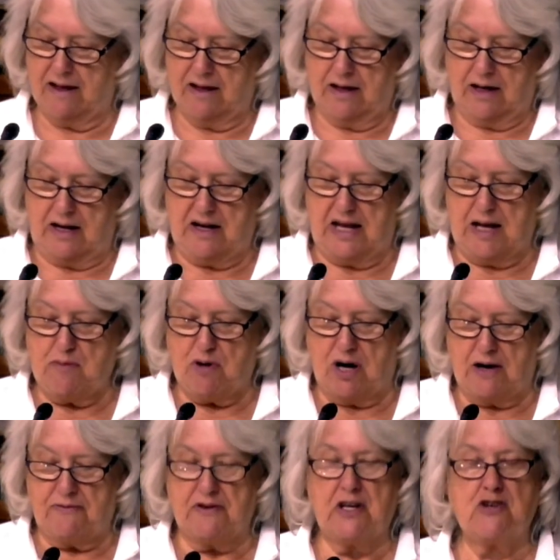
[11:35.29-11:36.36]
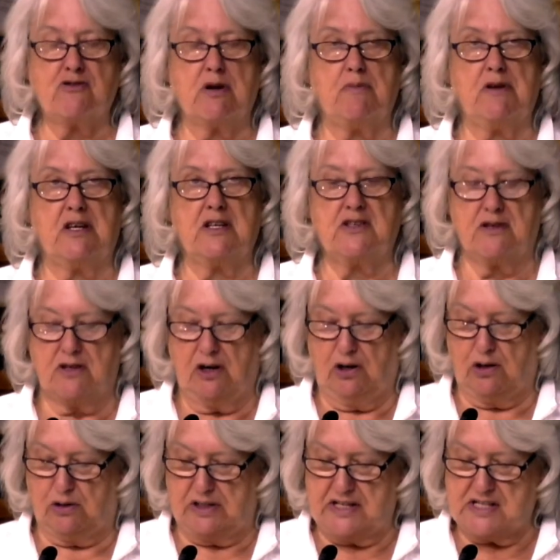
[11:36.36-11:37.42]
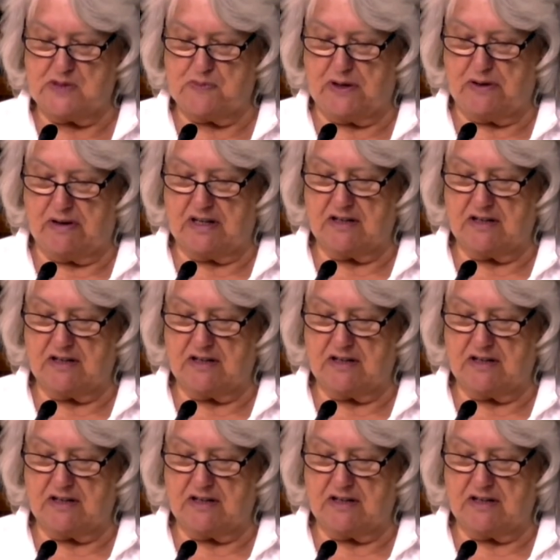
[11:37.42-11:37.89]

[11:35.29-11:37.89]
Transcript: a name often attributed to the Holy Spirit.